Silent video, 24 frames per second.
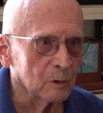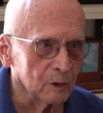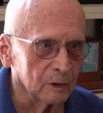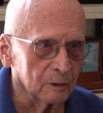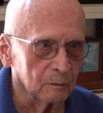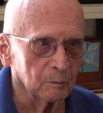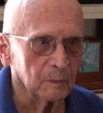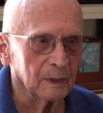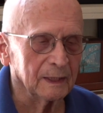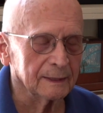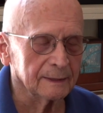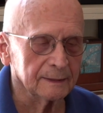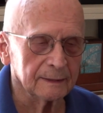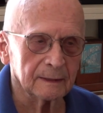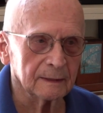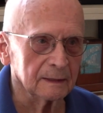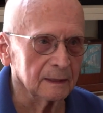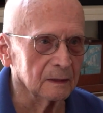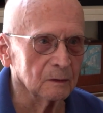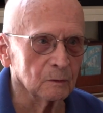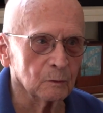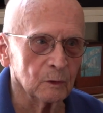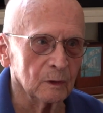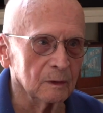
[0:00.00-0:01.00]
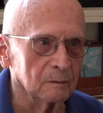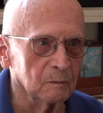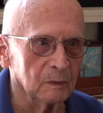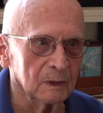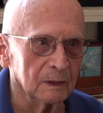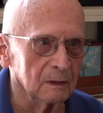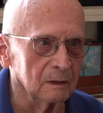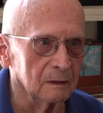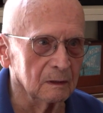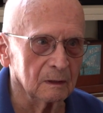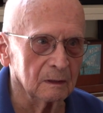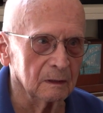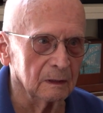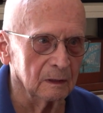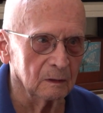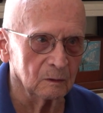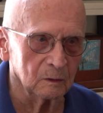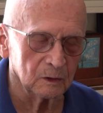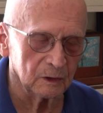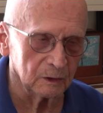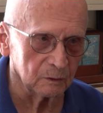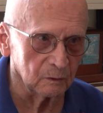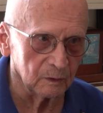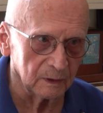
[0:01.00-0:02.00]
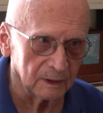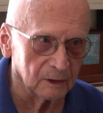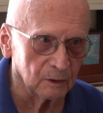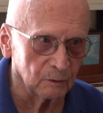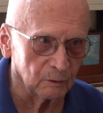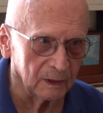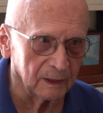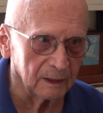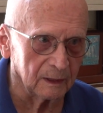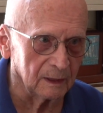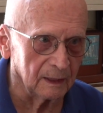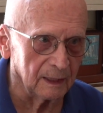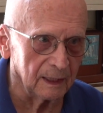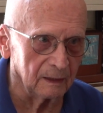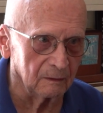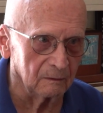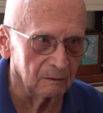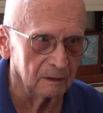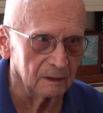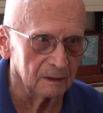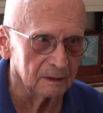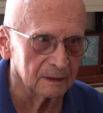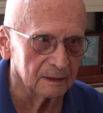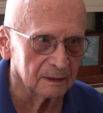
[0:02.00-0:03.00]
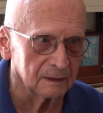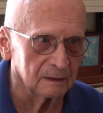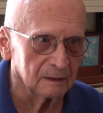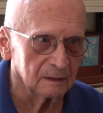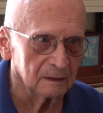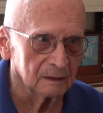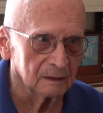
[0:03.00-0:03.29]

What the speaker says: Certain parts of the country, but those are restricted areas.